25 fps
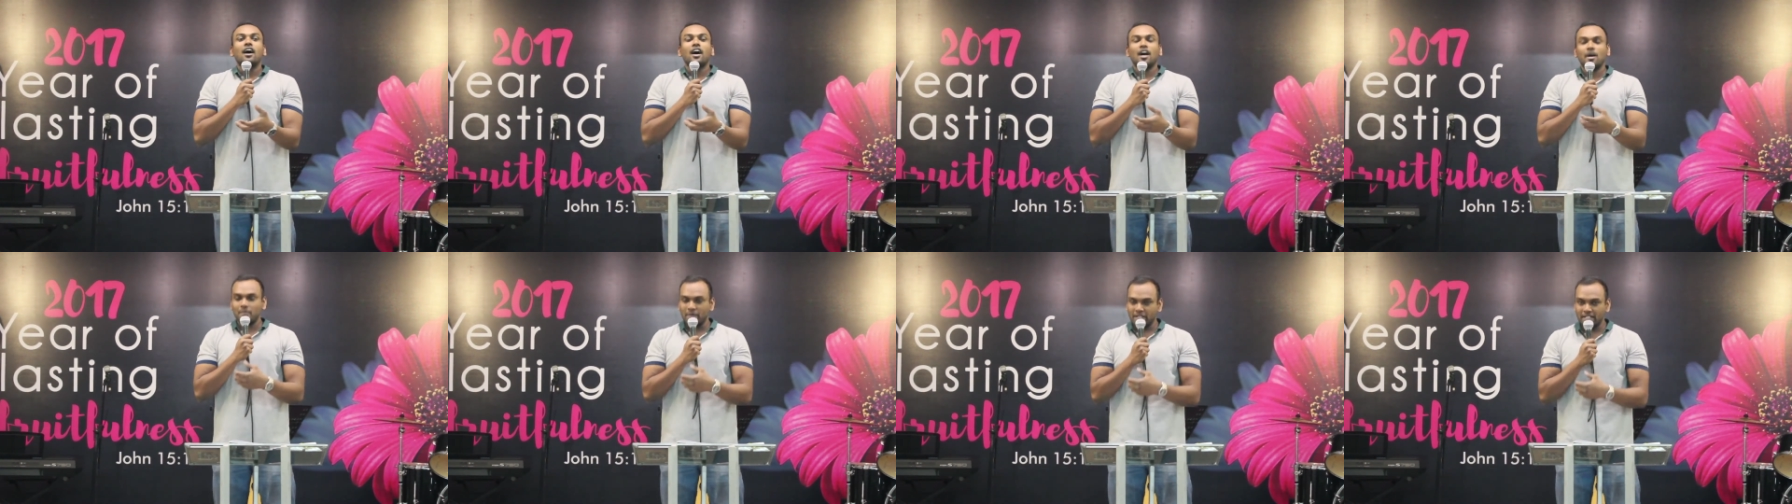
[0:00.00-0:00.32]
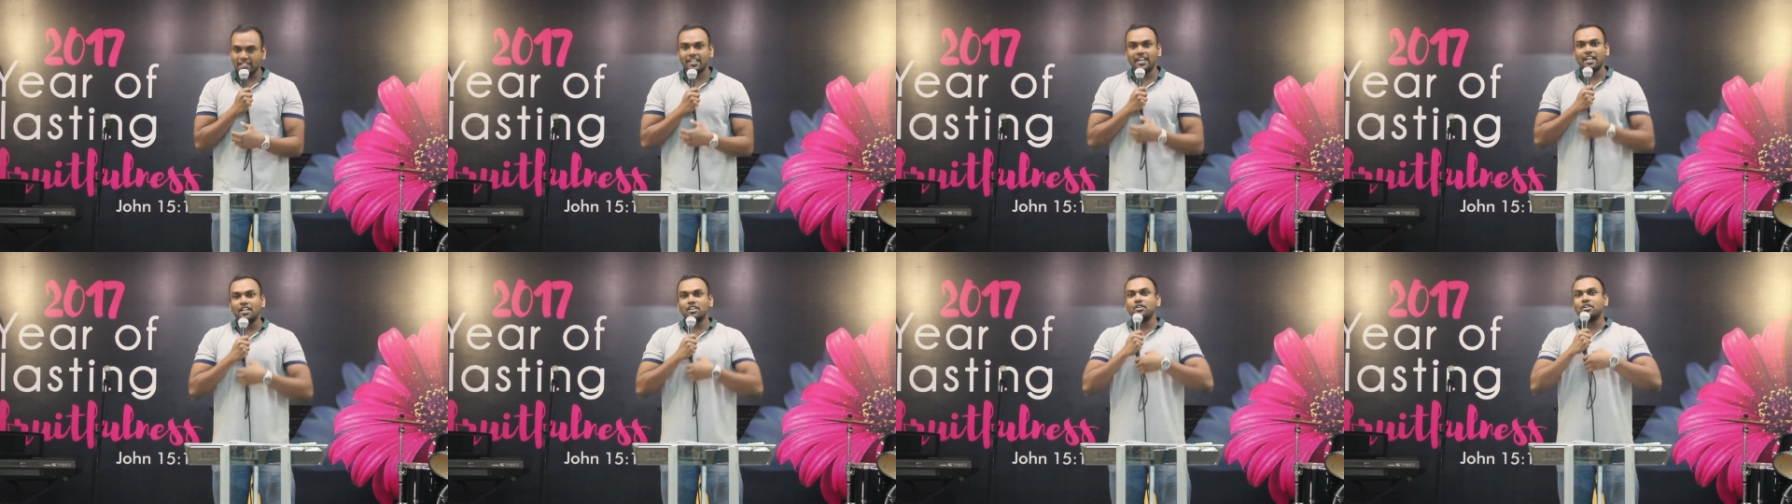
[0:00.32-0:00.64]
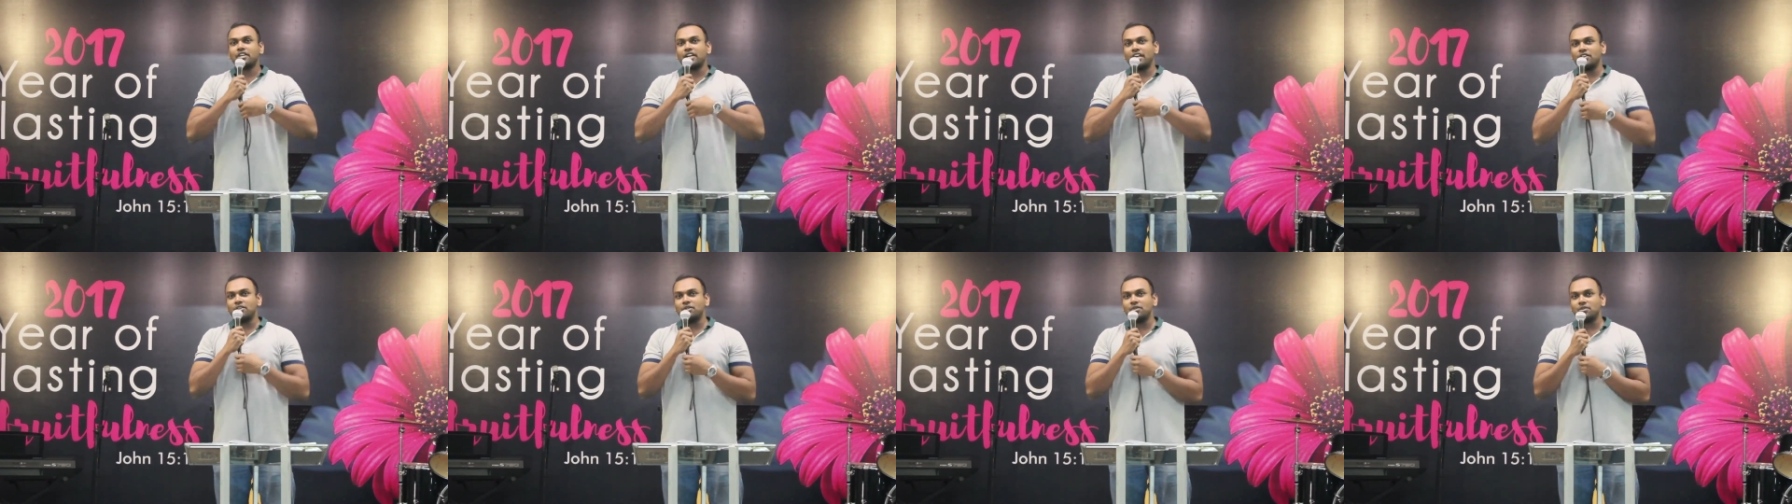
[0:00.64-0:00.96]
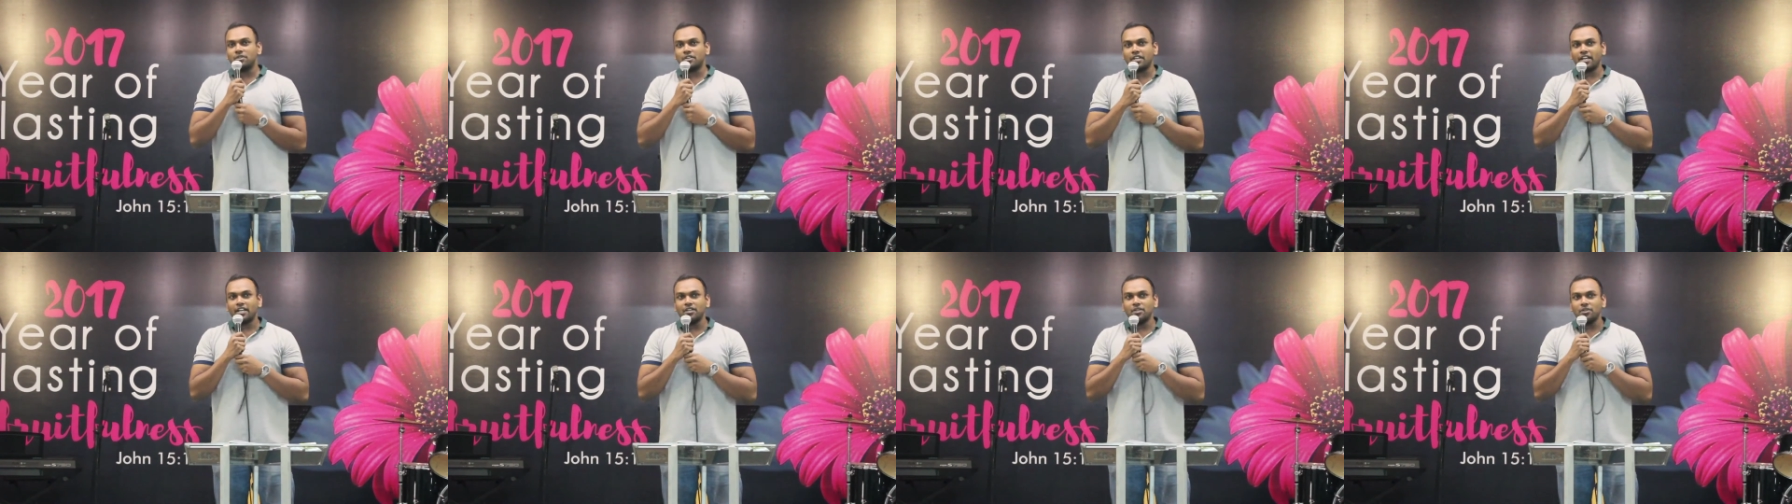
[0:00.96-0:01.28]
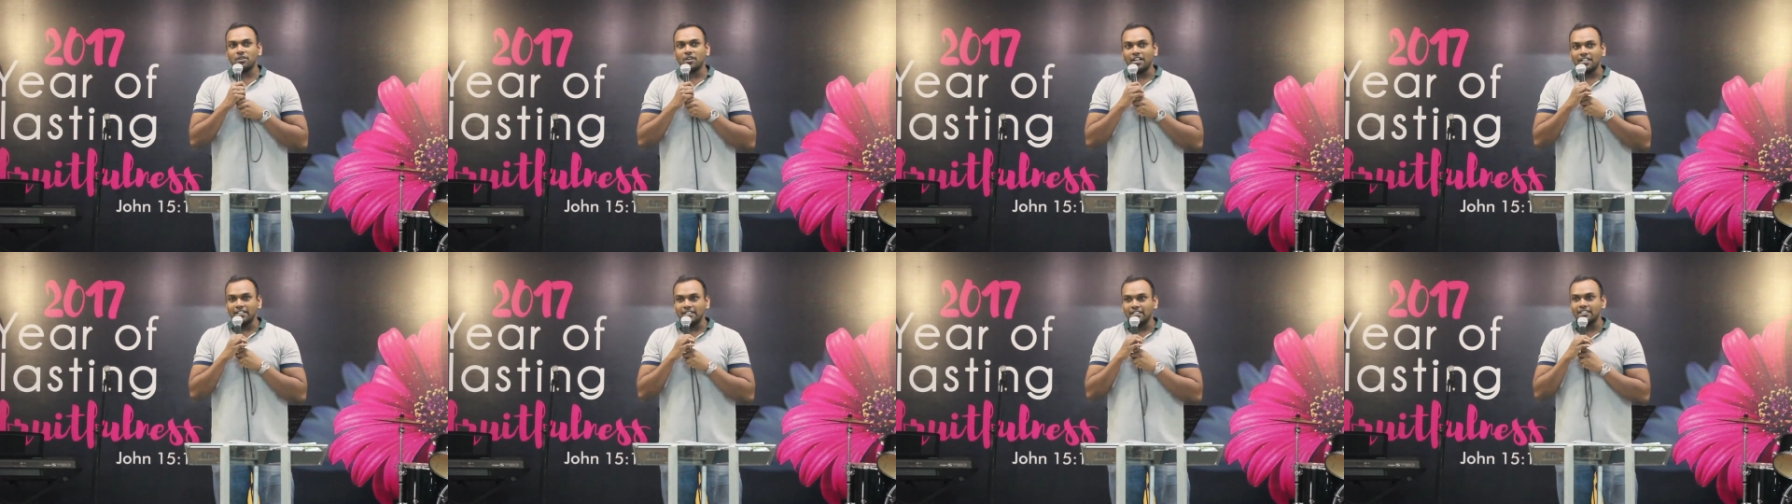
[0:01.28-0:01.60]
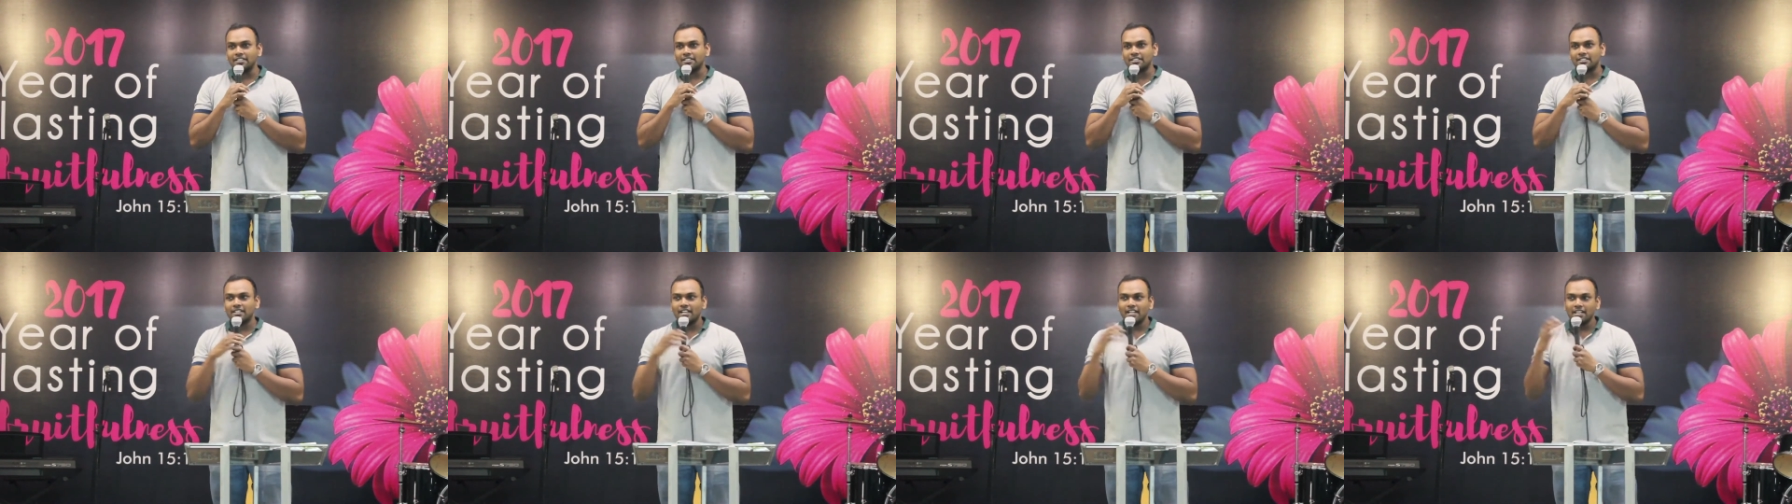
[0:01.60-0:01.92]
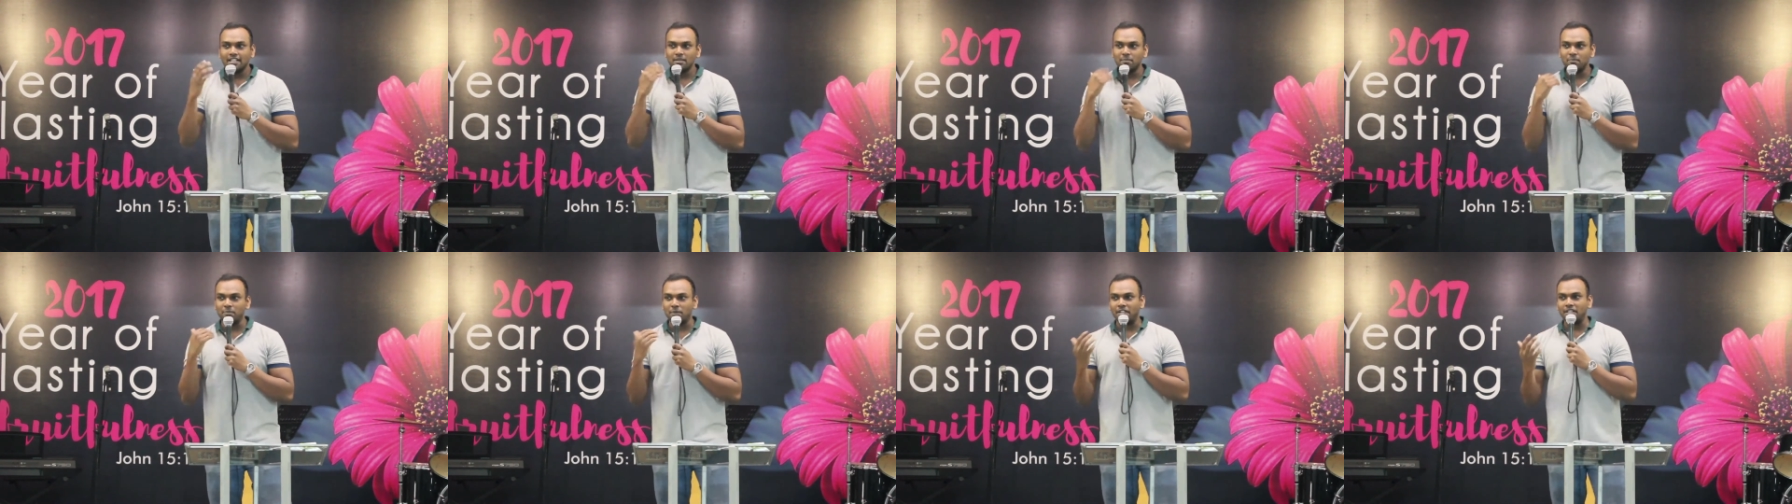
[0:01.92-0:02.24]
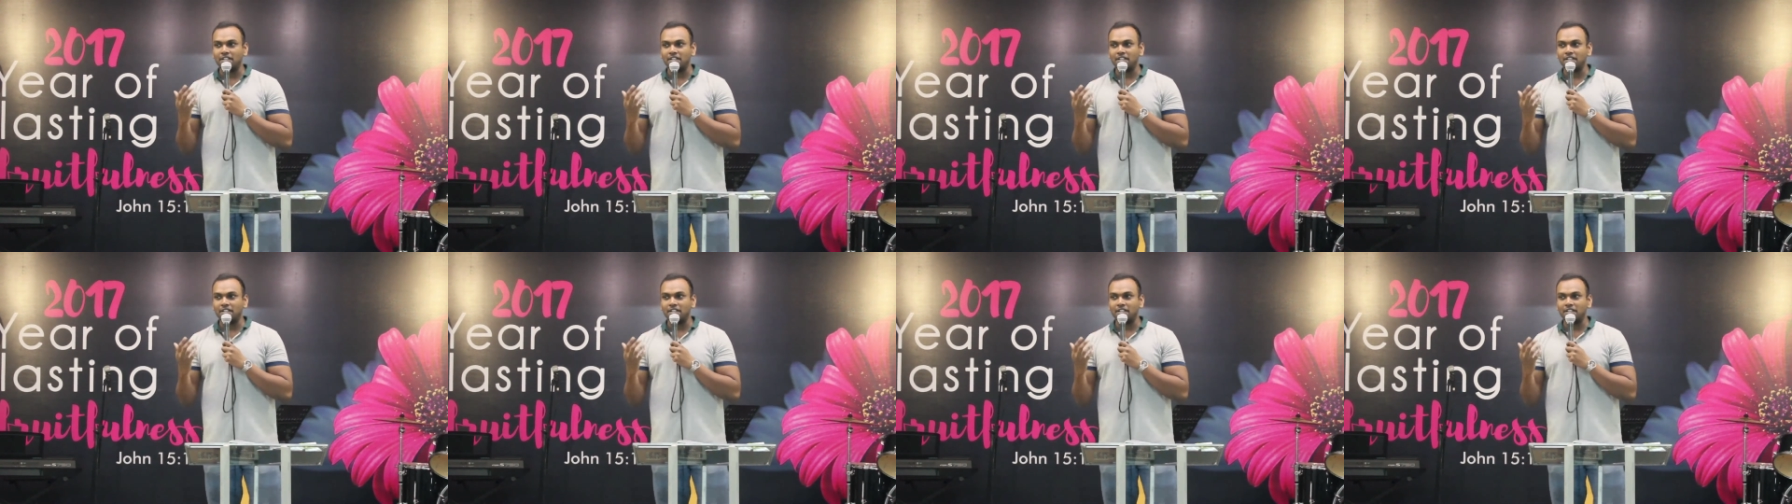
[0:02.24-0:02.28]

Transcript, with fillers: I mean, can you, can, you, can you understand